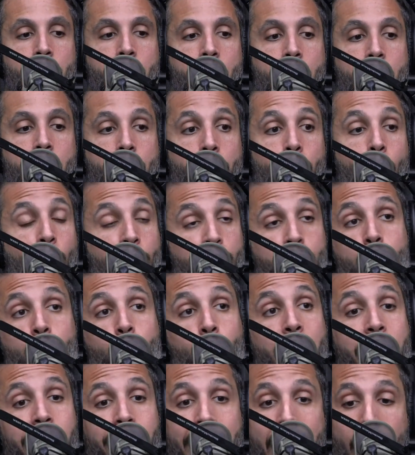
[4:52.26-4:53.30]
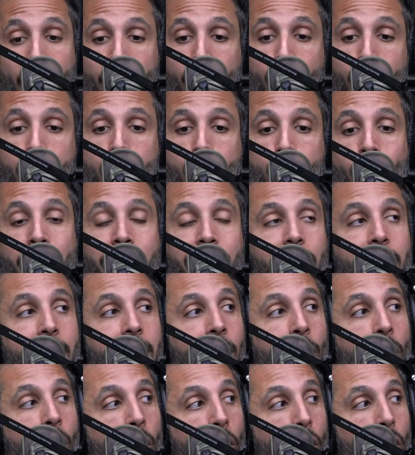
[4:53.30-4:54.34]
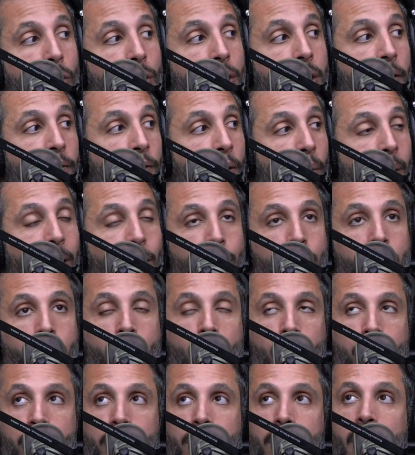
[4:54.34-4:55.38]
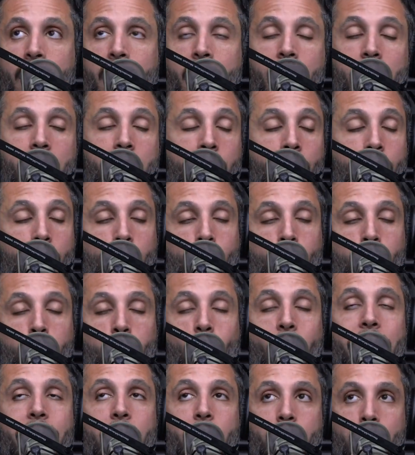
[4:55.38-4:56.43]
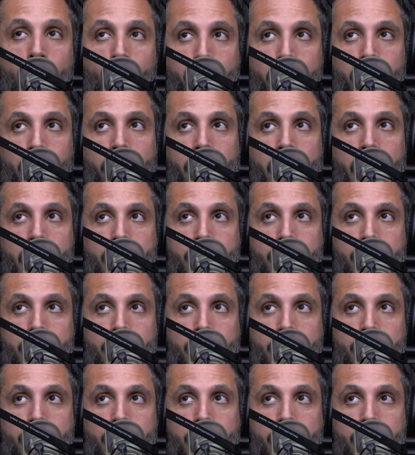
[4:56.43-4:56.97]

um, which is great now. You're strengthening all the different ranges of motion. Great mobility